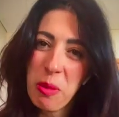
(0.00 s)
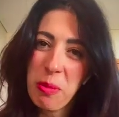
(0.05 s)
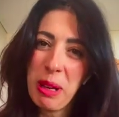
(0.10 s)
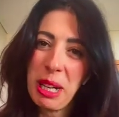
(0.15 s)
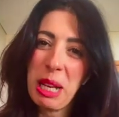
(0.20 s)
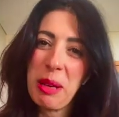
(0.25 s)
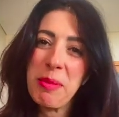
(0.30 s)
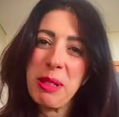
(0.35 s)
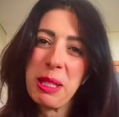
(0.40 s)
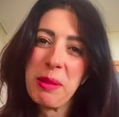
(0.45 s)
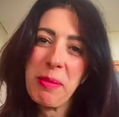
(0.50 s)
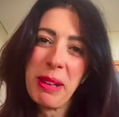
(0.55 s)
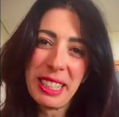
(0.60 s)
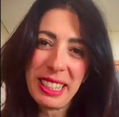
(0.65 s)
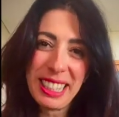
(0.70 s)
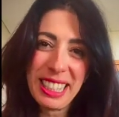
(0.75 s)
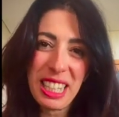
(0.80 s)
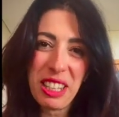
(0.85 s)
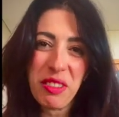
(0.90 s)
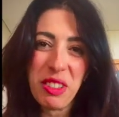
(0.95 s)
My name is
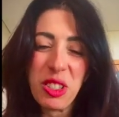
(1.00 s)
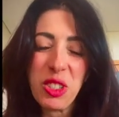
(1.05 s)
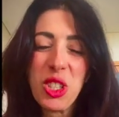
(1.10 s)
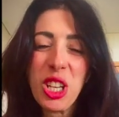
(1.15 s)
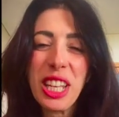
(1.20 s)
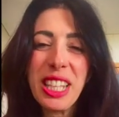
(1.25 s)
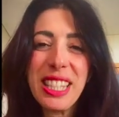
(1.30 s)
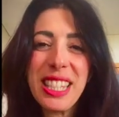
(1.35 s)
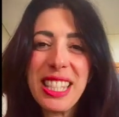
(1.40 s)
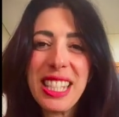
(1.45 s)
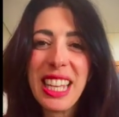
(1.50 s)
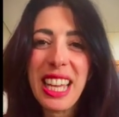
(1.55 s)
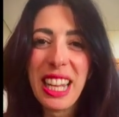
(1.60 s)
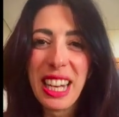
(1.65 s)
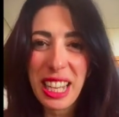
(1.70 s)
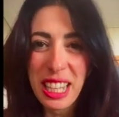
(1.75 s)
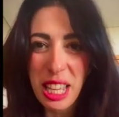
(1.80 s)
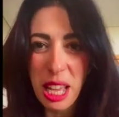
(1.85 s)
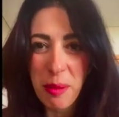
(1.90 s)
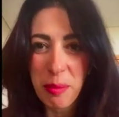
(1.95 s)
Martina Vincenzi and
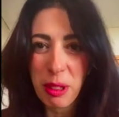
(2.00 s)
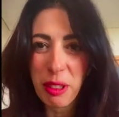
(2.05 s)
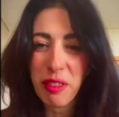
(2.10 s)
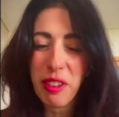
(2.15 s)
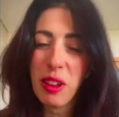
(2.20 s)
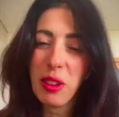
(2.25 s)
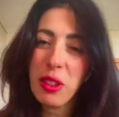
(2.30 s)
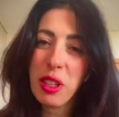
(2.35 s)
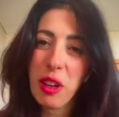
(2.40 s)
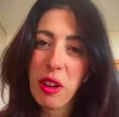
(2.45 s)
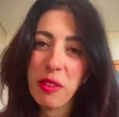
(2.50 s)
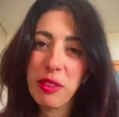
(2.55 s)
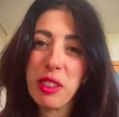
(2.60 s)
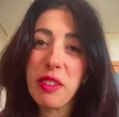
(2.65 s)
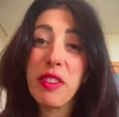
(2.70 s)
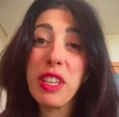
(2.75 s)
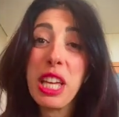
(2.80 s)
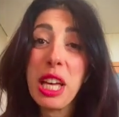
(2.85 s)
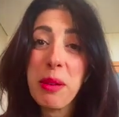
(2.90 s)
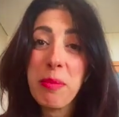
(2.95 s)
I am the founder of the
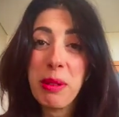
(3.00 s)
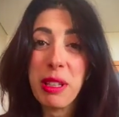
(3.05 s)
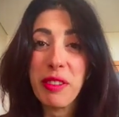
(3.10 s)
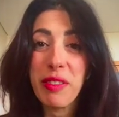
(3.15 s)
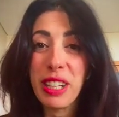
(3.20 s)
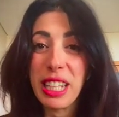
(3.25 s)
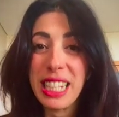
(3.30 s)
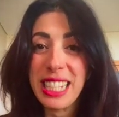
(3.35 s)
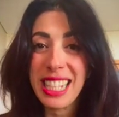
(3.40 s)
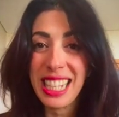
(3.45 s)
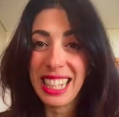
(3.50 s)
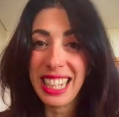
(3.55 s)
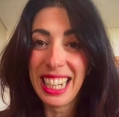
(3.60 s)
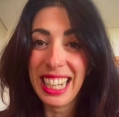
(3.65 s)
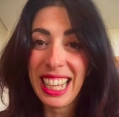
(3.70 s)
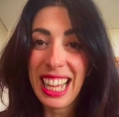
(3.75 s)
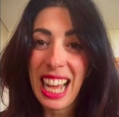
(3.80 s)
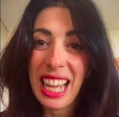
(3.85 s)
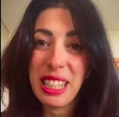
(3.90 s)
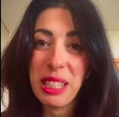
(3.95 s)
VIP Flight Attendant
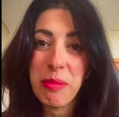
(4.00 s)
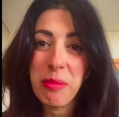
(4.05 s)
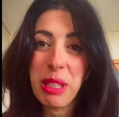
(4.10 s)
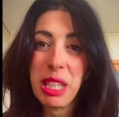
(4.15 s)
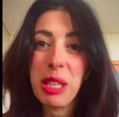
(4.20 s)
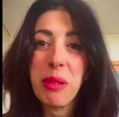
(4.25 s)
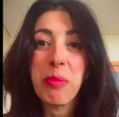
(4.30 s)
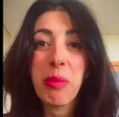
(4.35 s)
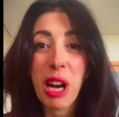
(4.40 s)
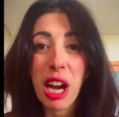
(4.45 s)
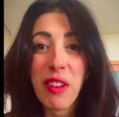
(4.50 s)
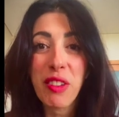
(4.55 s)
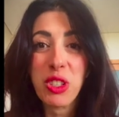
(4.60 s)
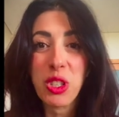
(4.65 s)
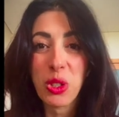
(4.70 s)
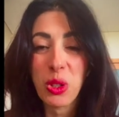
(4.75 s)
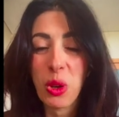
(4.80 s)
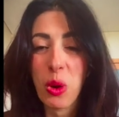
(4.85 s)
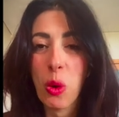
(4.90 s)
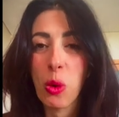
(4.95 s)
Academy Private
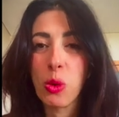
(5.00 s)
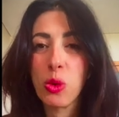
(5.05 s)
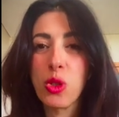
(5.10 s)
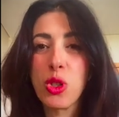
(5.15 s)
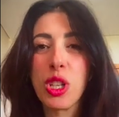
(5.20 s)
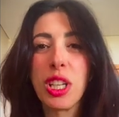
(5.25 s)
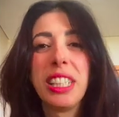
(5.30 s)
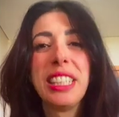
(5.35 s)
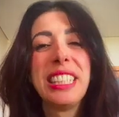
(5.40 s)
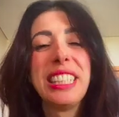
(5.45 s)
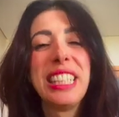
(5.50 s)
Jet Coach.